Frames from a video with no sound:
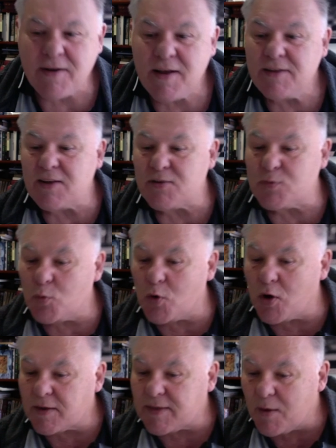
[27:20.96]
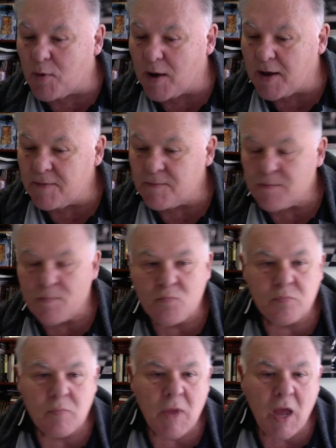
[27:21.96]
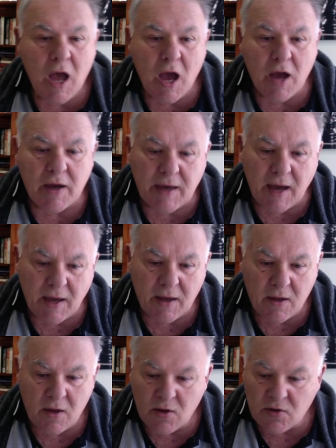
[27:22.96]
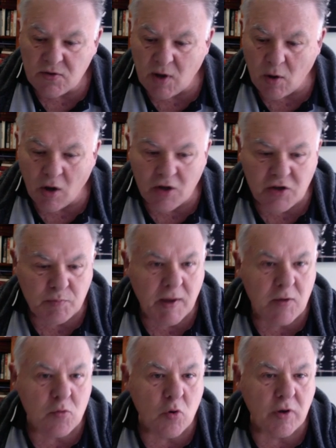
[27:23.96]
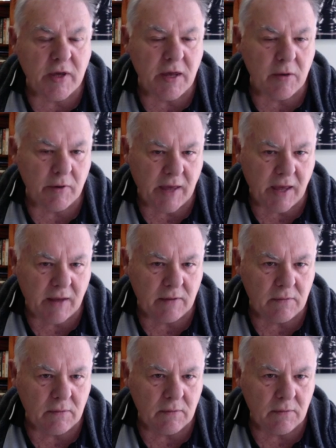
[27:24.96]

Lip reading: It doesn't work that way. Okay, so I just played rook here again,